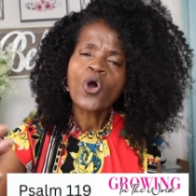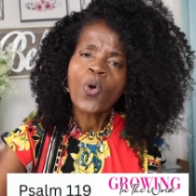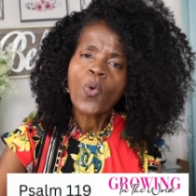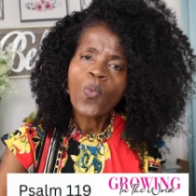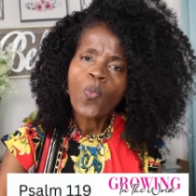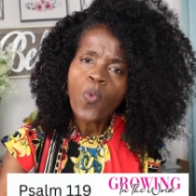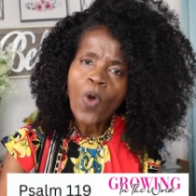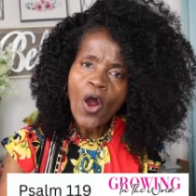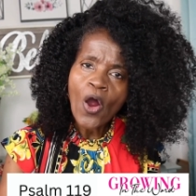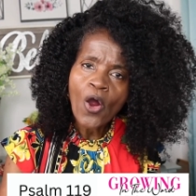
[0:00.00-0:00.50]

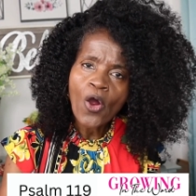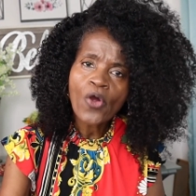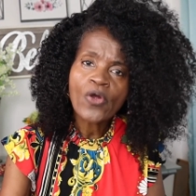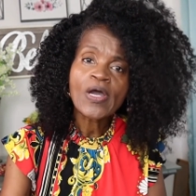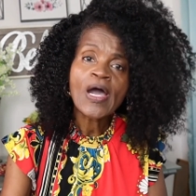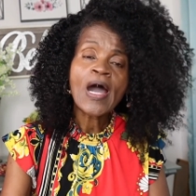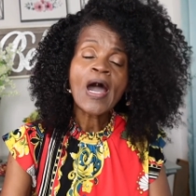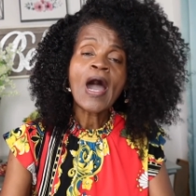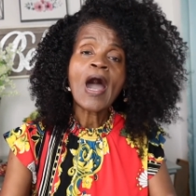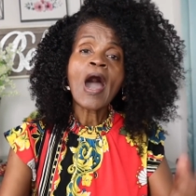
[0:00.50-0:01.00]
word.
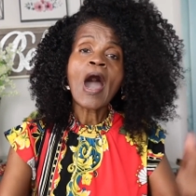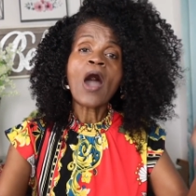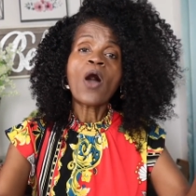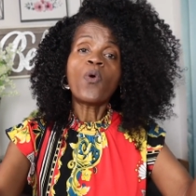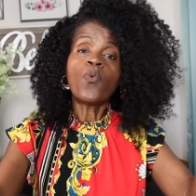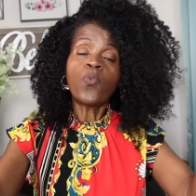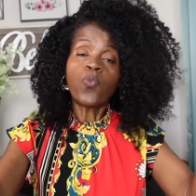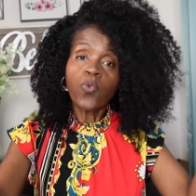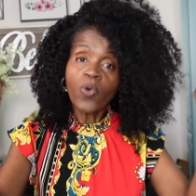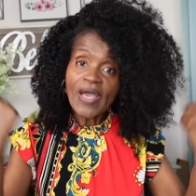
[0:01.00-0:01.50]

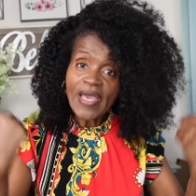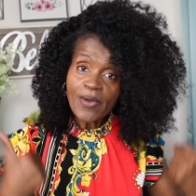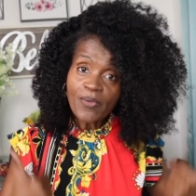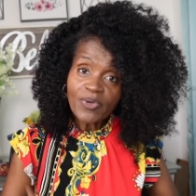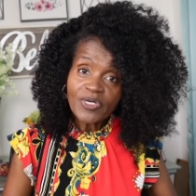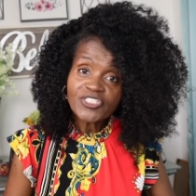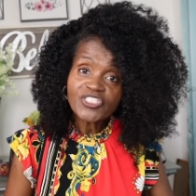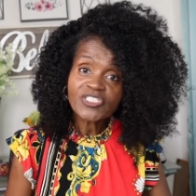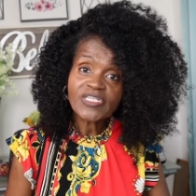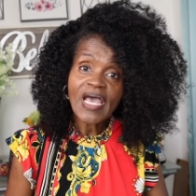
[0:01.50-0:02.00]
We
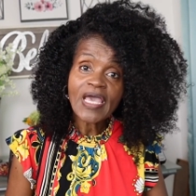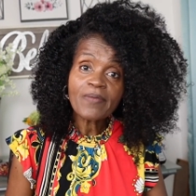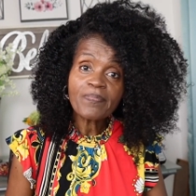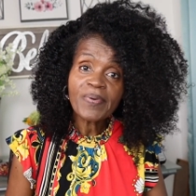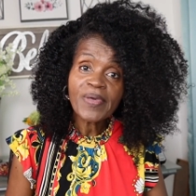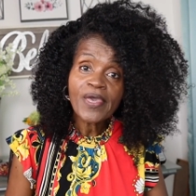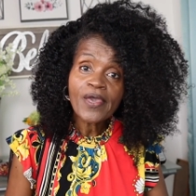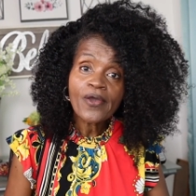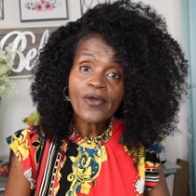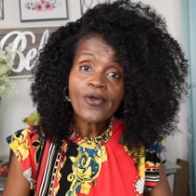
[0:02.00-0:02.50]
will stay
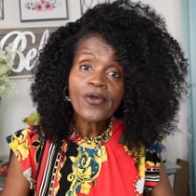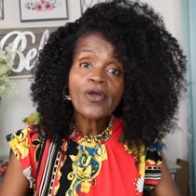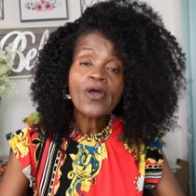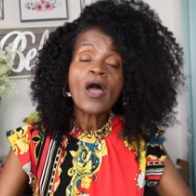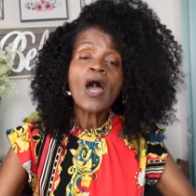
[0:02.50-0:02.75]
pure.